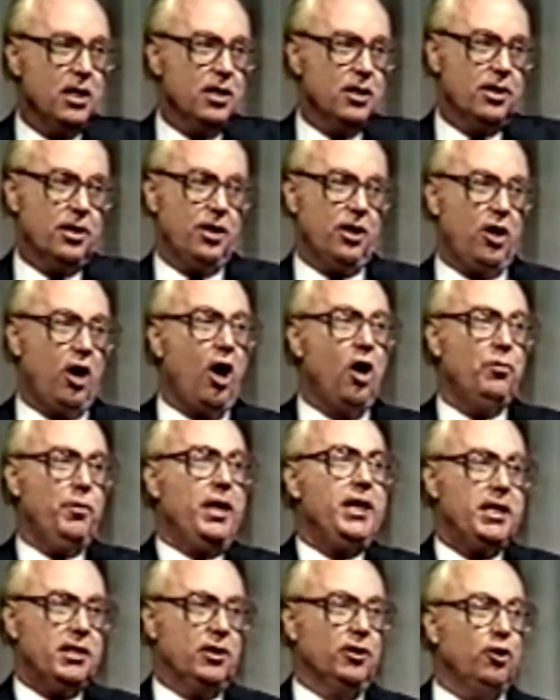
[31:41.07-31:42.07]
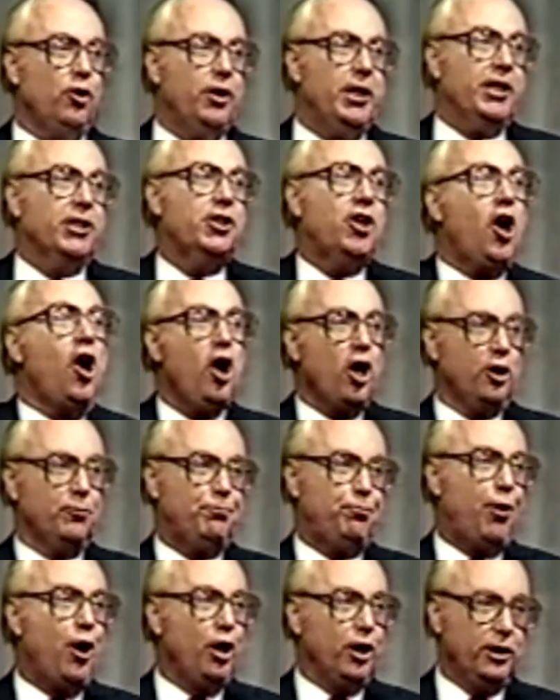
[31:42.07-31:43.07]
the, already the Lord had called
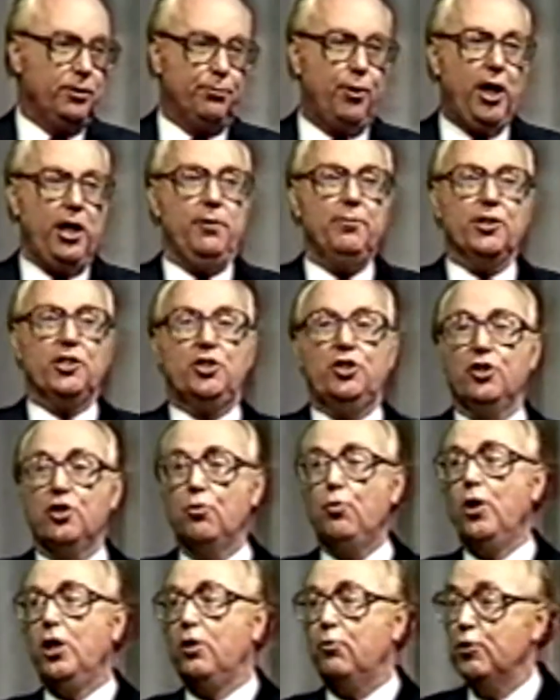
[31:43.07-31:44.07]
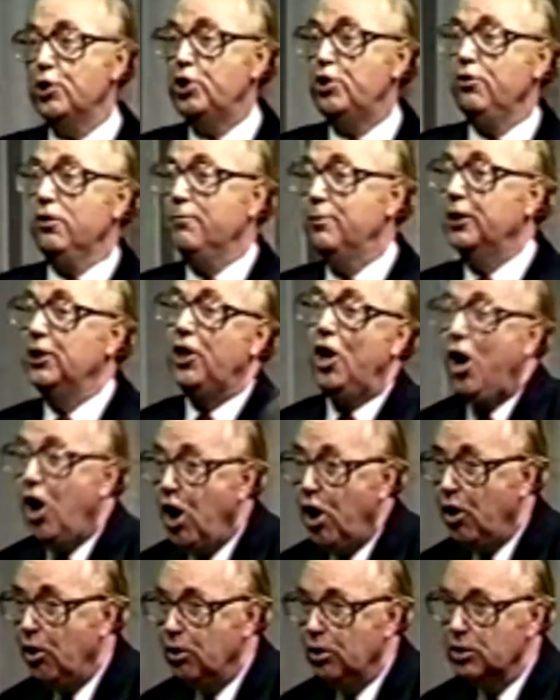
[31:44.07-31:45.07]
Paul and Barnabas to the work which you have been
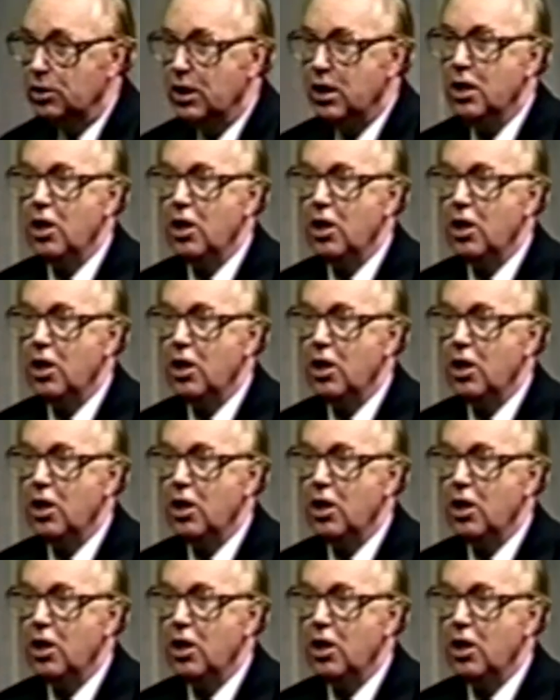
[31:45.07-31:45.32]
called.